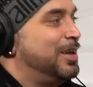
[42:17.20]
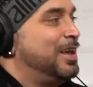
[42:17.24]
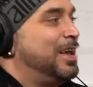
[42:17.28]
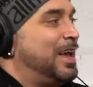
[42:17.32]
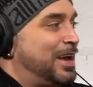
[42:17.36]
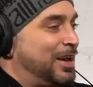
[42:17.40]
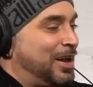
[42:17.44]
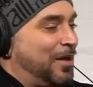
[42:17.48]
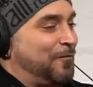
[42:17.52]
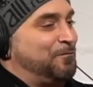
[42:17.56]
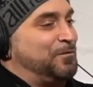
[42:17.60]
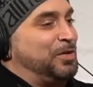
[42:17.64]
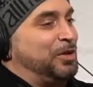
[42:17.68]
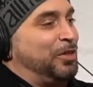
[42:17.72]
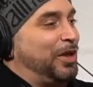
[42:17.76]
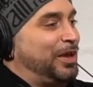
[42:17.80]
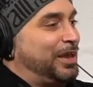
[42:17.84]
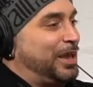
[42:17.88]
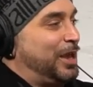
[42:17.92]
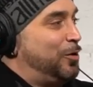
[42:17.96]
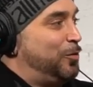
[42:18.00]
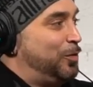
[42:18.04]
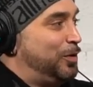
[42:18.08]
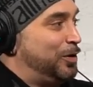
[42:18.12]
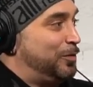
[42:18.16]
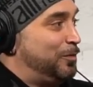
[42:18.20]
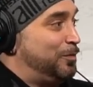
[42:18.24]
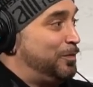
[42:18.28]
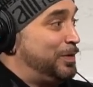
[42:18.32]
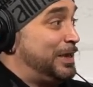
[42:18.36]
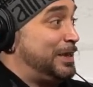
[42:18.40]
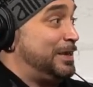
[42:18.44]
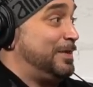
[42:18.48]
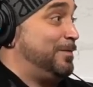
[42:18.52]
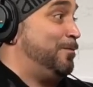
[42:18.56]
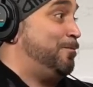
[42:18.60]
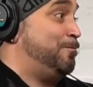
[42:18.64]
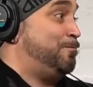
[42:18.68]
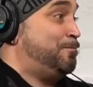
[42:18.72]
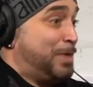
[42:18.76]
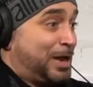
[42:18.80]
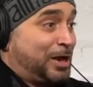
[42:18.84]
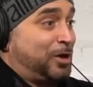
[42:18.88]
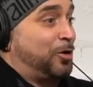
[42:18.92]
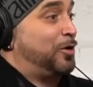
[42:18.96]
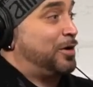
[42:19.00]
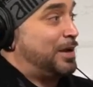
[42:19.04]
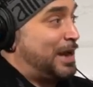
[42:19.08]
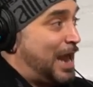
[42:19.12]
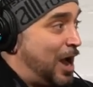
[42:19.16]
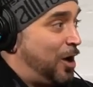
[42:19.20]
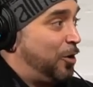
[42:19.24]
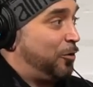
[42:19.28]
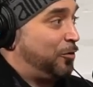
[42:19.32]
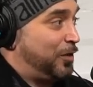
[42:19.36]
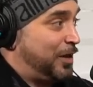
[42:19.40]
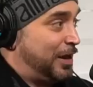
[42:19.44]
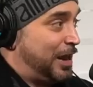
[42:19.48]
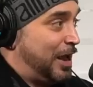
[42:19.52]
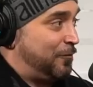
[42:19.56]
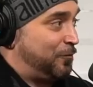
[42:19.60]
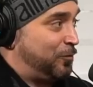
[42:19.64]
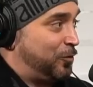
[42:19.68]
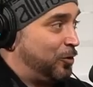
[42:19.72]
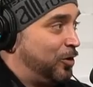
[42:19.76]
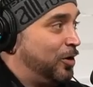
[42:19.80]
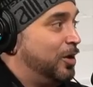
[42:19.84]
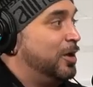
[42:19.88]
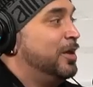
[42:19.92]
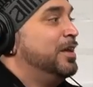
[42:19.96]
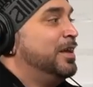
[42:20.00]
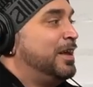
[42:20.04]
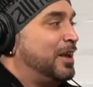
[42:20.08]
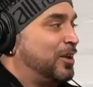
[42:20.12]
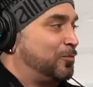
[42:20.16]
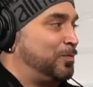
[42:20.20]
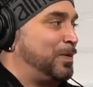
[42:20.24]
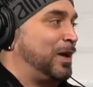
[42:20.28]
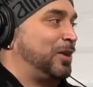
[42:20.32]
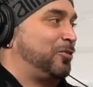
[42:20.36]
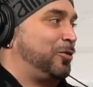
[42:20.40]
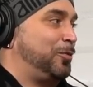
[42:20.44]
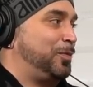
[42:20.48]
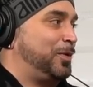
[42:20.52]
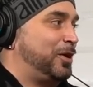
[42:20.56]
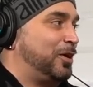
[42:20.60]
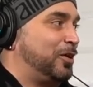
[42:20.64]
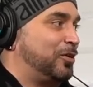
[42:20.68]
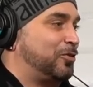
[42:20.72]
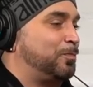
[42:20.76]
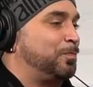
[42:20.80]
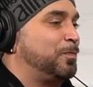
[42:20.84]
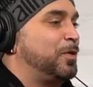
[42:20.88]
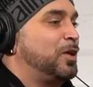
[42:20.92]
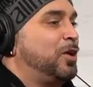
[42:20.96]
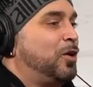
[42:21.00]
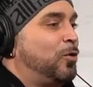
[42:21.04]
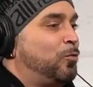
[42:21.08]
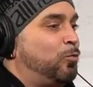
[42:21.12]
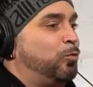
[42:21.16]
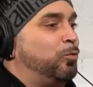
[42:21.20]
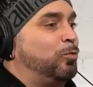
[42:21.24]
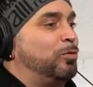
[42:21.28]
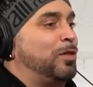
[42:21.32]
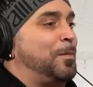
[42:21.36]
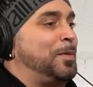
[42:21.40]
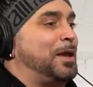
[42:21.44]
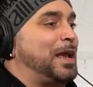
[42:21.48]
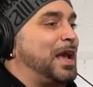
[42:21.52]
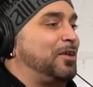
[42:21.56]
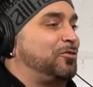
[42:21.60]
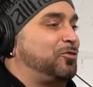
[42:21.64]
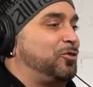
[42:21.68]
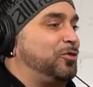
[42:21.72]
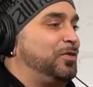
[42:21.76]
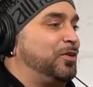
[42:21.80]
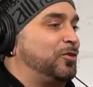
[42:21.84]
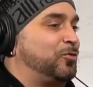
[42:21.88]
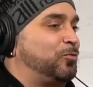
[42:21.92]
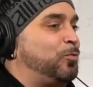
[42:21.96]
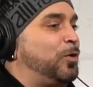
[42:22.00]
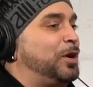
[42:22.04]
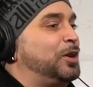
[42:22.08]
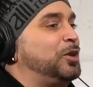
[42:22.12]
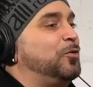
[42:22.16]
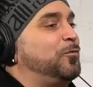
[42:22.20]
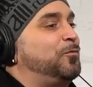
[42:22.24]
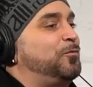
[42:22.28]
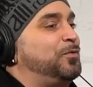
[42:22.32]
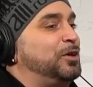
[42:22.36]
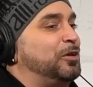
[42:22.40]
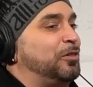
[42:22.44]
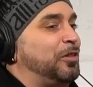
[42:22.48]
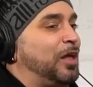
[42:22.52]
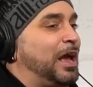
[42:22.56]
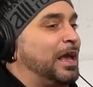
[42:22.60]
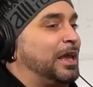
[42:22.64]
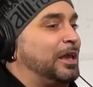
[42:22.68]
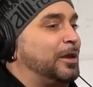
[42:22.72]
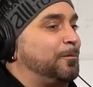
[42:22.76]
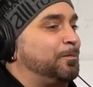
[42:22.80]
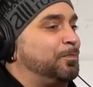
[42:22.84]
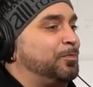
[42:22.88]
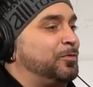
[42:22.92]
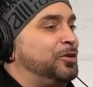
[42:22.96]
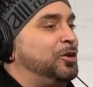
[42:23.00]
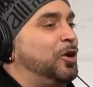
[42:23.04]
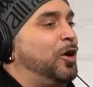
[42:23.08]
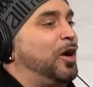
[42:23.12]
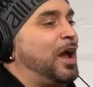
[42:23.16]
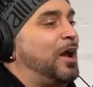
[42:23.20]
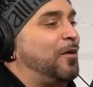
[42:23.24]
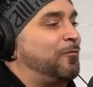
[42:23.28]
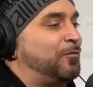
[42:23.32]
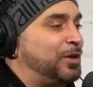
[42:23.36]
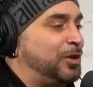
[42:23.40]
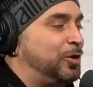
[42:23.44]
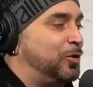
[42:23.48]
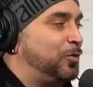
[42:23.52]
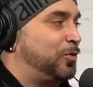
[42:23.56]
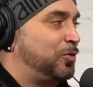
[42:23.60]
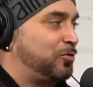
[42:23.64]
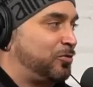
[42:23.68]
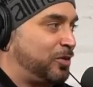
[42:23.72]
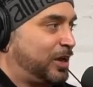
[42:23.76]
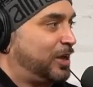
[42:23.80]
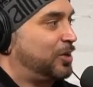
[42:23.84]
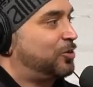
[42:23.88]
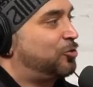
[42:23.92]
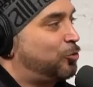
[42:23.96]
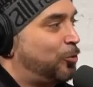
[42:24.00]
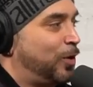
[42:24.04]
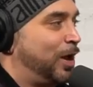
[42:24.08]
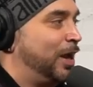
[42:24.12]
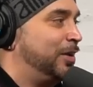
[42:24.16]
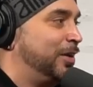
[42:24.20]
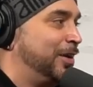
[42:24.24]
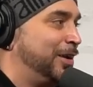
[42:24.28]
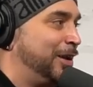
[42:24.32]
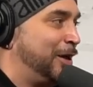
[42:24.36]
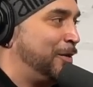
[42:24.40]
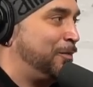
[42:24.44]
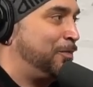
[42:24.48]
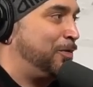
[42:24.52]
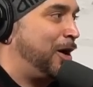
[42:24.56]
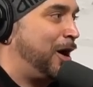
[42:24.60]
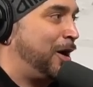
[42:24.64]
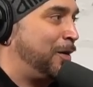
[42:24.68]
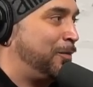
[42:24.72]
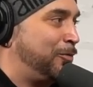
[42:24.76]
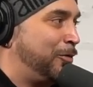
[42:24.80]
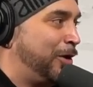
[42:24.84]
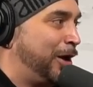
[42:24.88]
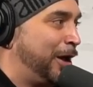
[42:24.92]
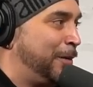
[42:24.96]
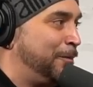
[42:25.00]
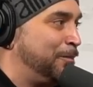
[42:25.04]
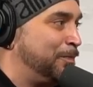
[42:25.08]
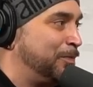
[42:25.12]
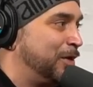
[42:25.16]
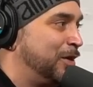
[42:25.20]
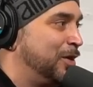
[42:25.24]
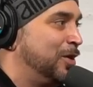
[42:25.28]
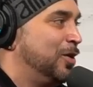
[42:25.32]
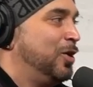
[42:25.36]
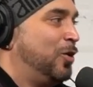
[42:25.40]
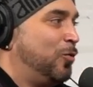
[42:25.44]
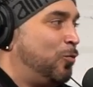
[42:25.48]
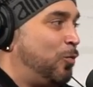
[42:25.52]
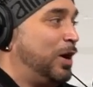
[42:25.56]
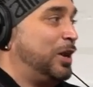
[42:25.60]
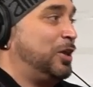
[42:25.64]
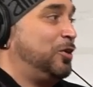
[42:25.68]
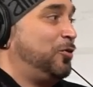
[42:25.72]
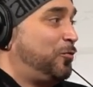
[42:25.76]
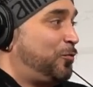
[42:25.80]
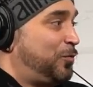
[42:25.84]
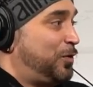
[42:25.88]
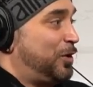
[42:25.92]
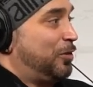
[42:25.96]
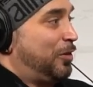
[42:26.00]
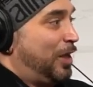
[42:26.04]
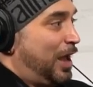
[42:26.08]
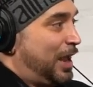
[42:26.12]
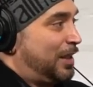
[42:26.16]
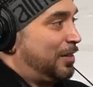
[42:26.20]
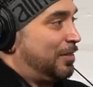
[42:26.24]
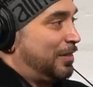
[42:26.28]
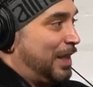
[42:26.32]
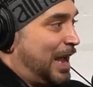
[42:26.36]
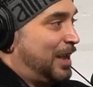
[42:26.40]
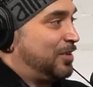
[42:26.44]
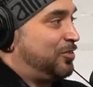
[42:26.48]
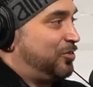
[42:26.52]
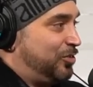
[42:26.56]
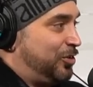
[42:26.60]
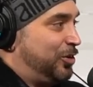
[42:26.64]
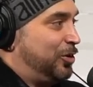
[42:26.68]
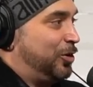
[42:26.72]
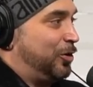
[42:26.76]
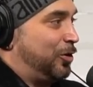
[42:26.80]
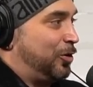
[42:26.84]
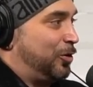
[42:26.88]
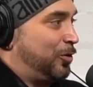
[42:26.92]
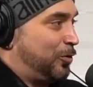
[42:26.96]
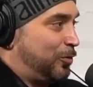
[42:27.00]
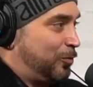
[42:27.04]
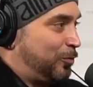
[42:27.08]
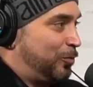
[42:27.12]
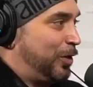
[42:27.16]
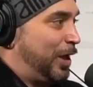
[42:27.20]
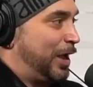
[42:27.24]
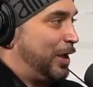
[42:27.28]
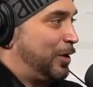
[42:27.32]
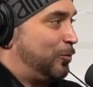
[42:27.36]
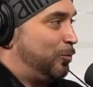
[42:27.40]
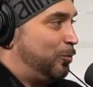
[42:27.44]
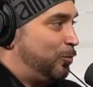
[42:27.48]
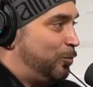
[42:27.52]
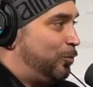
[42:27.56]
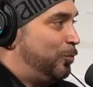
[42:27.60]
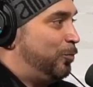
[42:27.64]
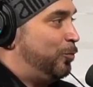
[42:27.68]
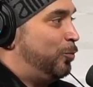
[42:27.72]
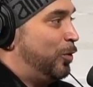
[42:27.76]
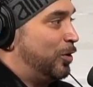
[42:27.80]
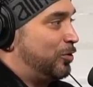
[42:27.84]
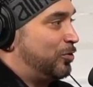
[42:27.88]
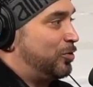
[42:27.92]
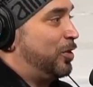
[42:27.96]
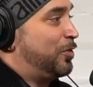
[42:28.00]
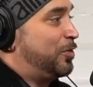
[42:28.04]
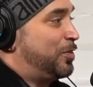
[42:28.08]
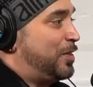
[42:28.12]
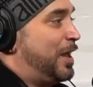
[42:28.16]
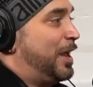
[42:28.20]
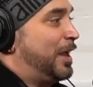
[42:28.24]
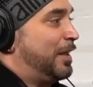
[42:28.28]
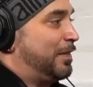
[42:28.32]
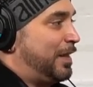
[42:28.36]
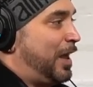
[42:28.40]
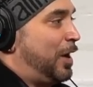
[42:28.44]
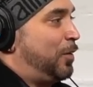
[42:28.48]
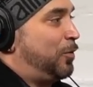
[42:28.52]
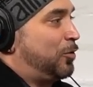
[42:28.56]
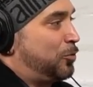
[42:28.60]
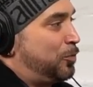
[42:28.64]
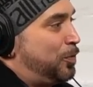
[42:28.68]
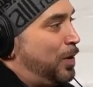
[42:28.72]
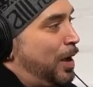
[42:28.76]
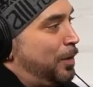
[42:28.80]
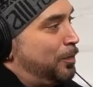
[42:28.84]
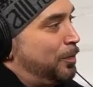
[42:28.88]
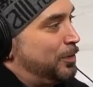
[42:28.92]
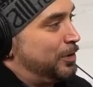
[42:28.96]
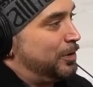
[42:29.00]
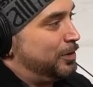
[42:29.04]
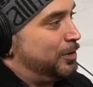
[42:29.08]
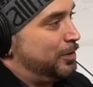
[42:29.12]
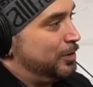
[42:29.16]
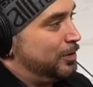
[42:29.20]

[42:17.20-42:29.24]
And I feel like it would be bigger now than ever, especially because, let me ask you this: what do you feel like? You know, every year there's like a trend in hip hop, right? What do you feel like last year, like, was the thing that was popping?